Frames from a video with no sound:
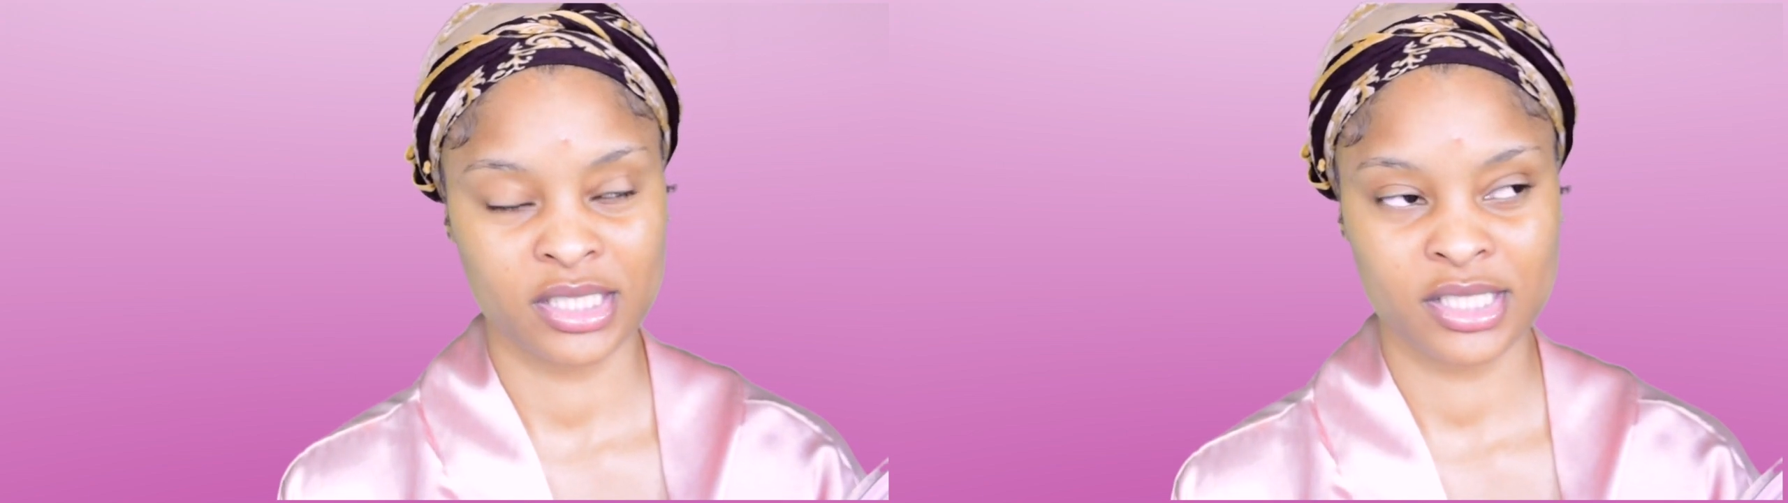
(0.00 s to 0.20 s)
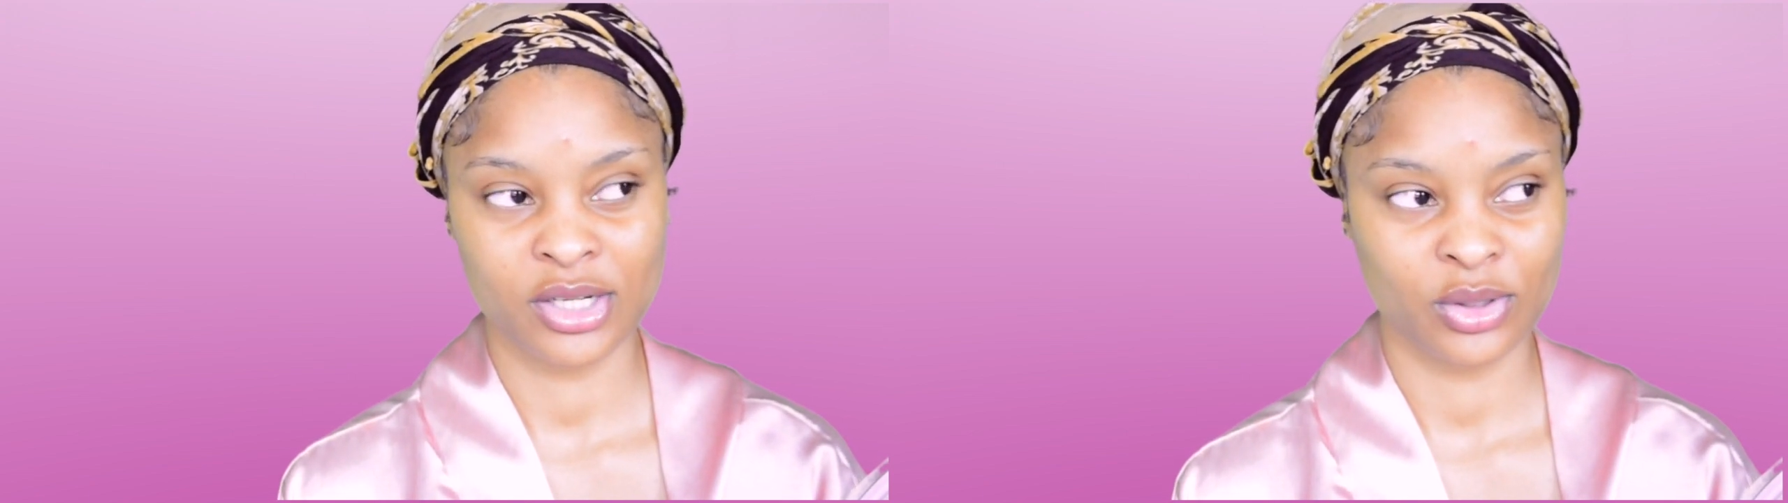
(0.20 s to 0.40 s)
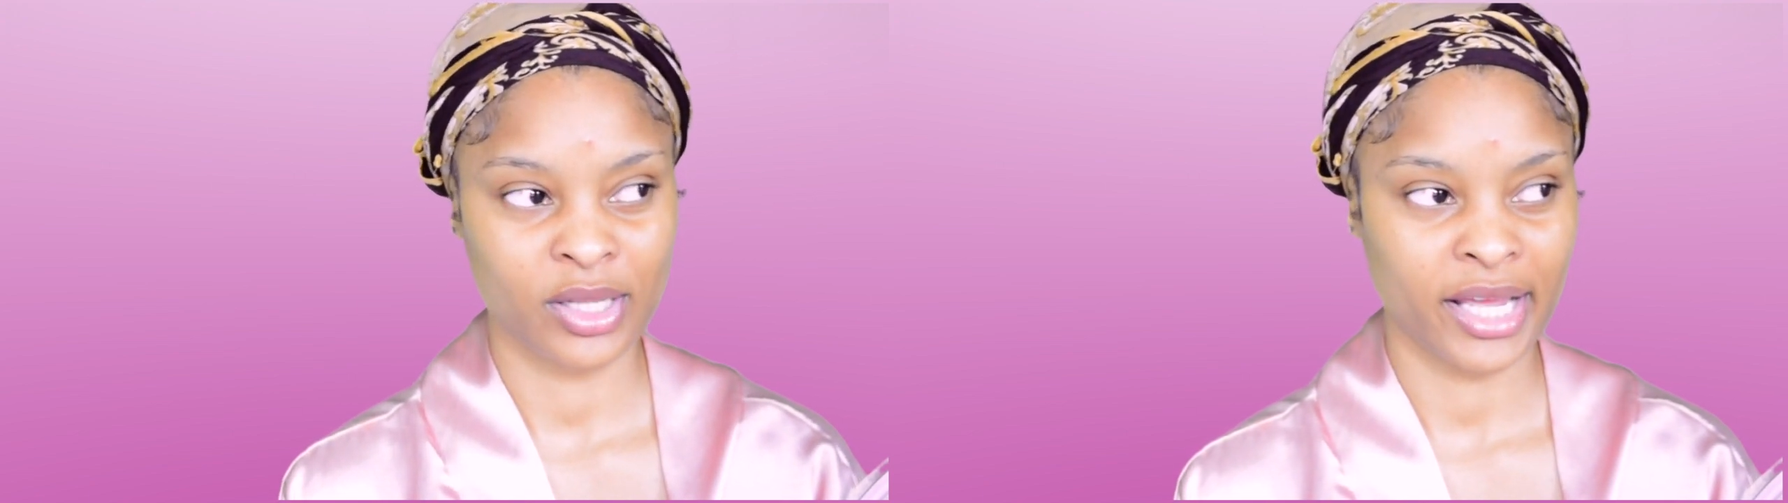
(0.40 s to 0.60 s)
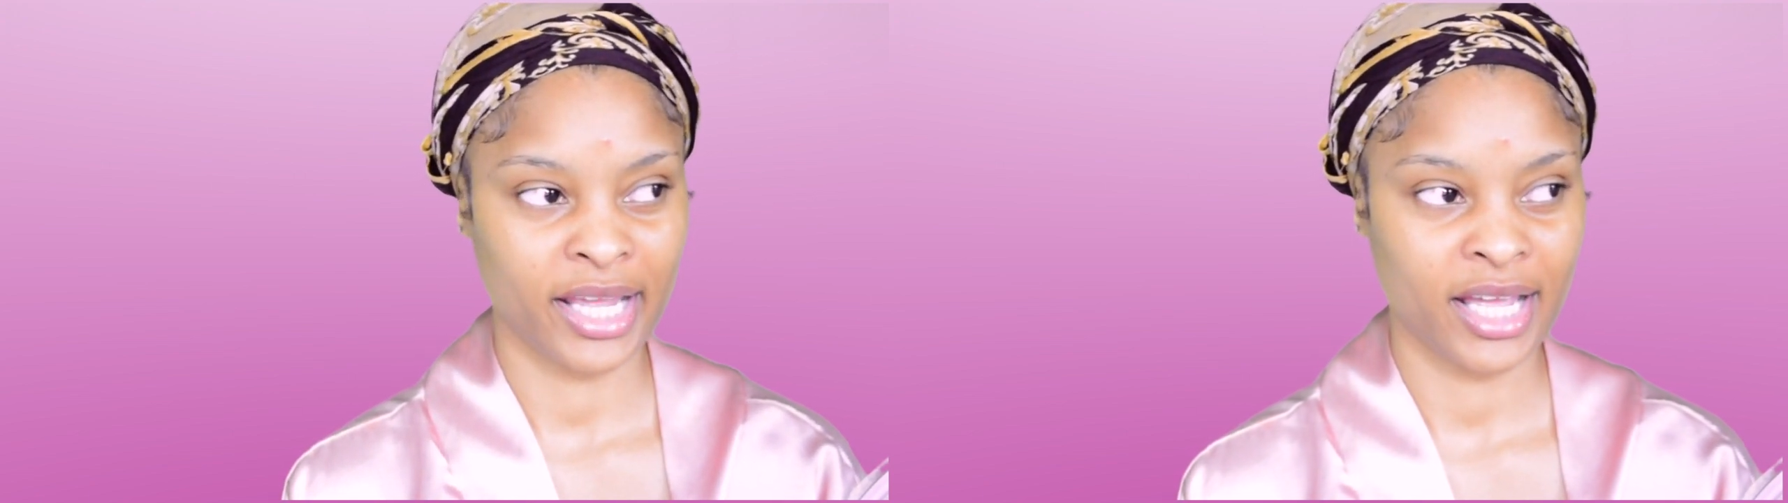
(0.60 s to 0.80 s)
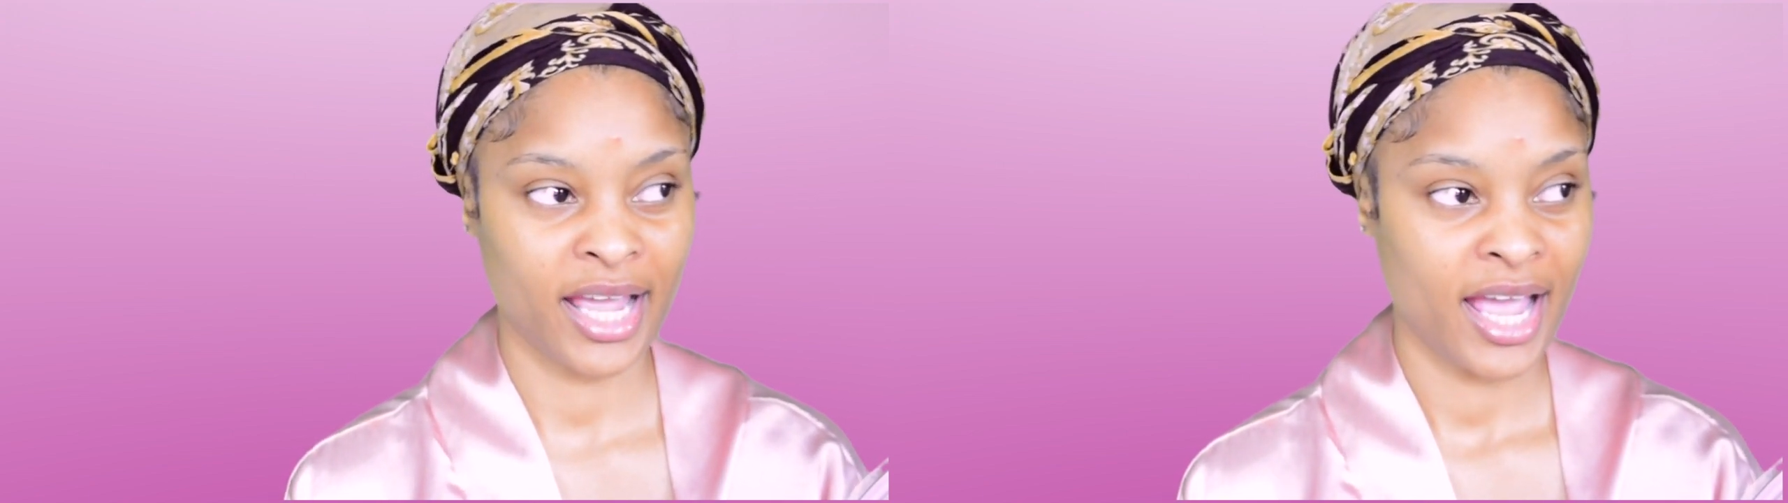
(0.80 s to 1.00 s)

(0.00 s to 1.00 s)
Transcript: so like